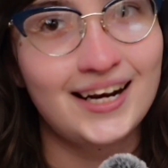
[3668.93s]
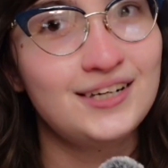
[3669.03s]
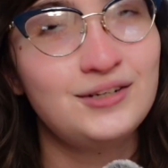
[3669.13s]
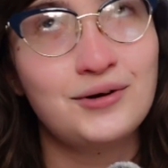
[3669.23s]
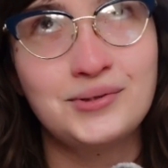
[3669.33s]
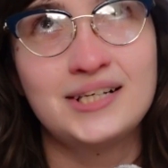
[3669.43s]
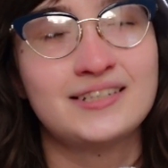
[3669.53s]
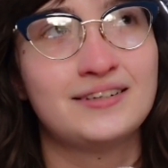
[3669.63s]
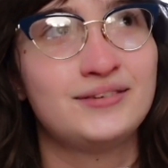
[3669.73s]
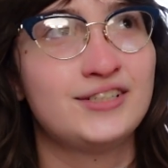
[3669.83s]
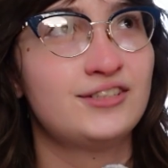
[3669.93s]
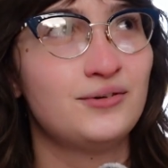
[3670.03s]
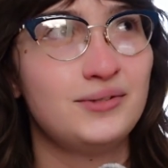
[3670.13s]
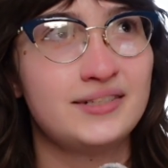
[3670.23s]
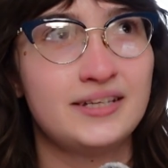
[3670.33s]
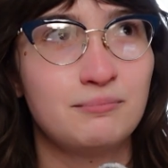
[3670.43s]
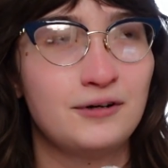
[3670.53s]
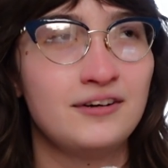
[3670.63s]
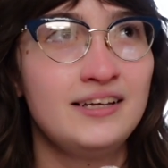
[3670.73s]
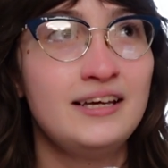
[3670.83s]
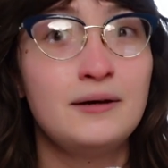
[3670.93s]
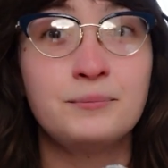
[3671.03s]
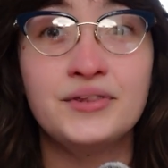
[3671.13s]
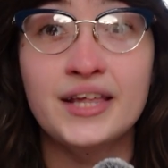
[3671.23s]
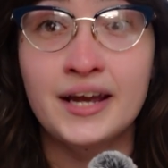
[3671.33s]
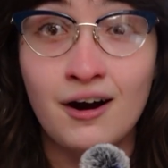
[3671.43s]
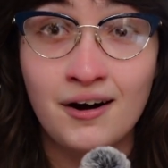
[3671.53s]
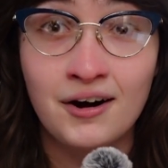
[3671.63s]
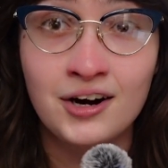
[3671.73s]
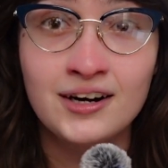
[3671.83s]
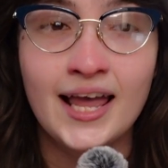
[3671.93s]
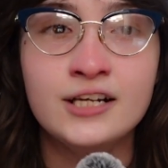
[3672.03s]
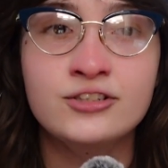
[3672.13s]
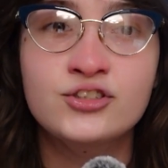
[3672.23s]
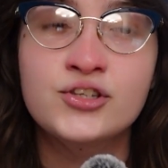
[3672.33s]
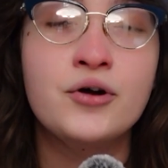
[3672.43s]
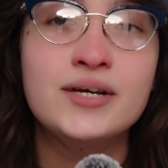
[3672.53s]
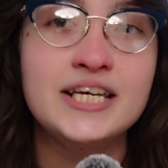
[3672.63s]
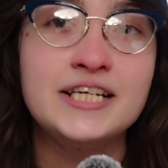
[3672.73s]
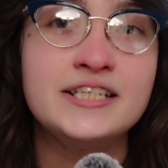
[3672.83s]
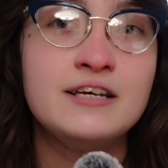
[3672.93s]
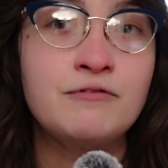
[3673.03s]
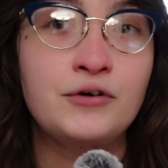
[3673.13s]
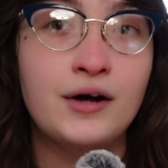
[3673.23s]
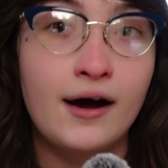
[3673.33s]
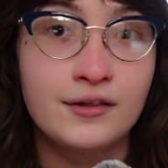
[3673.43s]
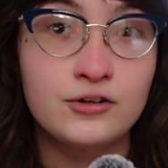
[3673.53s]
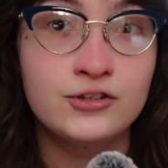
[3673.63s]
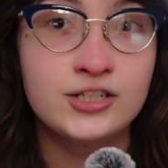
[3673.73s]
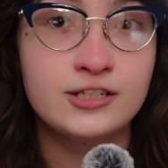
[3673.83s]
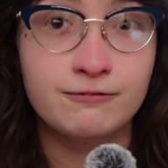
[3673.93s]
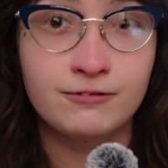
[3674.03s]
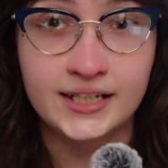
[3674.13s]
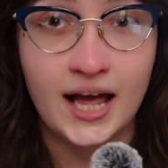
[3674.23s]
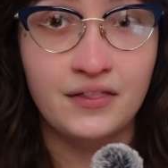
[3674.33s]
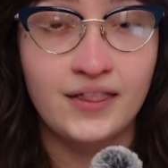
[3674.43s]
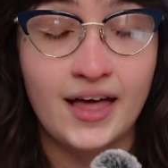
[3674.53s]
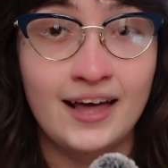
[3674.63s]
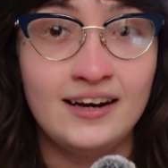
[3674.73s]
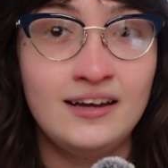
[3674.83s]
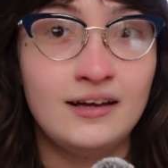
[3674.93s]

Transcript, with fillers: And I know that sounds so simple, but they are, and it's so easy for others to forget that.